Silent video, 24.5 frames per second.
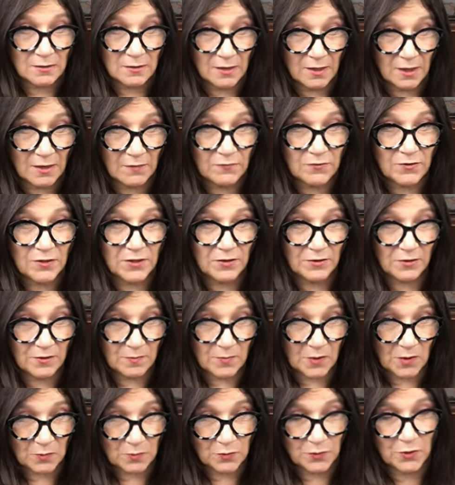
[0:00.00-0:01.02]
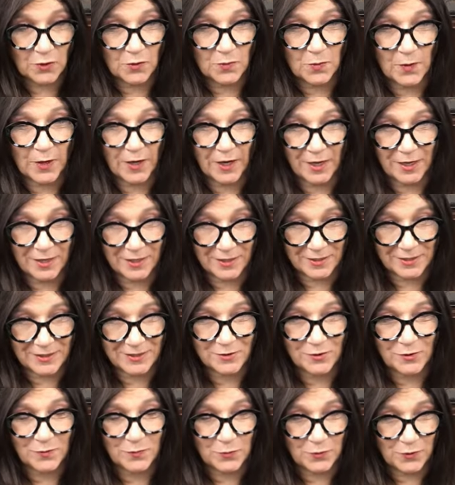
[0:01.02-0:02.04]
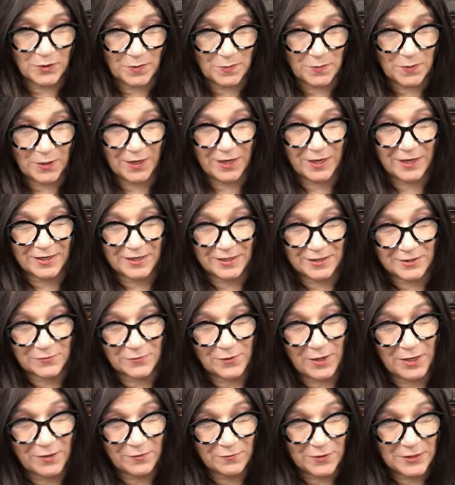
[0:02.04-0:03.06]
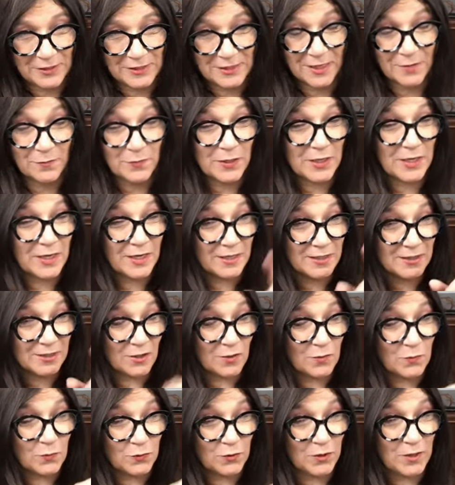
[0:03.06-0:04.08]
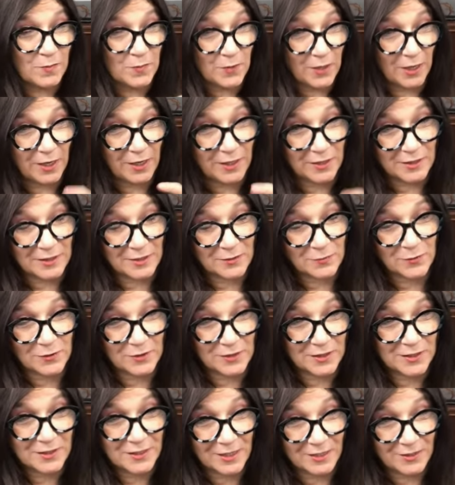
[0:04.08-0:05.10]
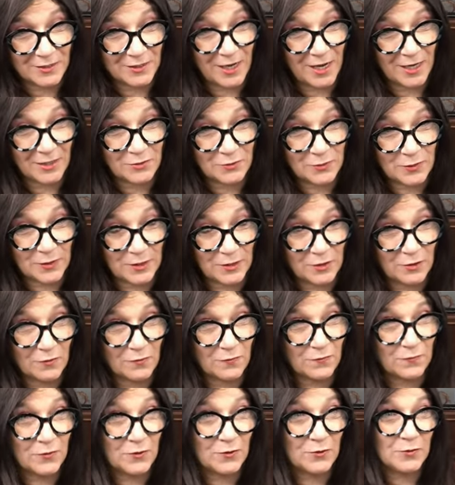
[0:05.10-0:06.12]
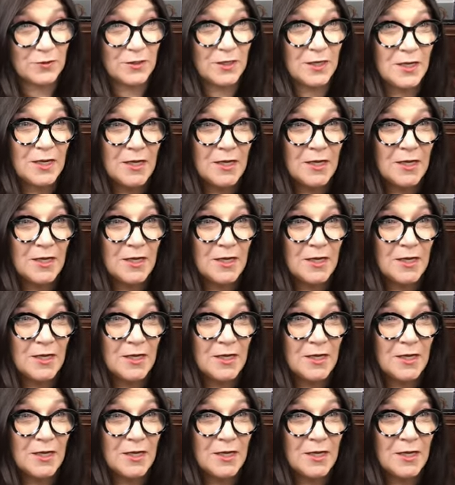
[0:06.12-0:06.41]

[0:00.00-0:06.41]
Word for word: Ever hearing about probiotics or prebiotics, right, Rita? Because our prebiotics were just in naturally in our food.